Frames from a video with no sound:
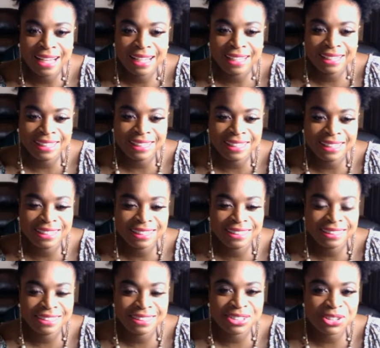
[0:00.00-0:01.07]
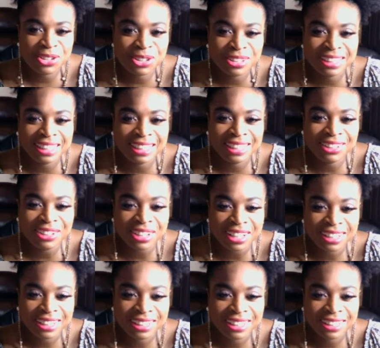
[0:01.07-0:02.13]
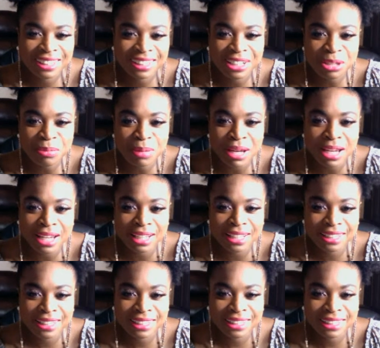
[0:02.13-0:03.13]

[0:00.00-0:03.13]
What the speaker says: Ian is gone again. Okay, are you back?